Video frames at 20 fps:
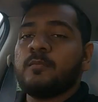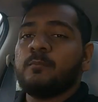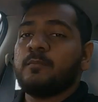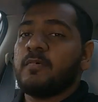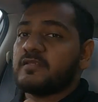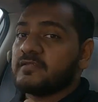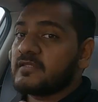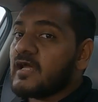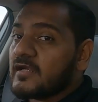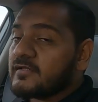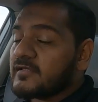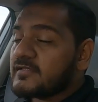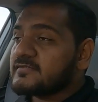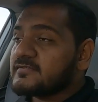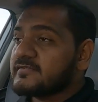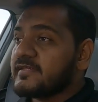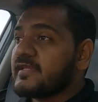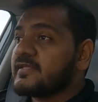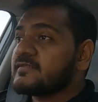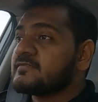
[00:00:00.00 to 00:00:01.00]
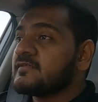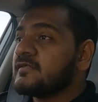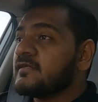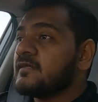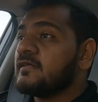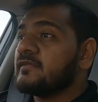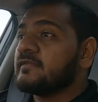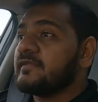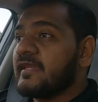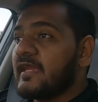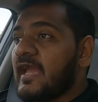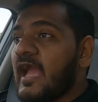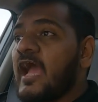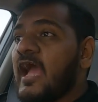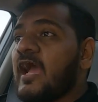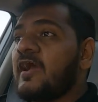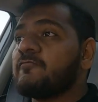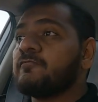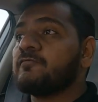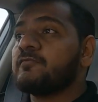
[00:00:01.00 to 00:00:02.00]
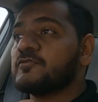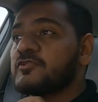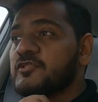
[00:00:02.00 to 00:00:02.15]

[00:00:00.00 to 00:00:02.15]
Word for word: But Tata says they have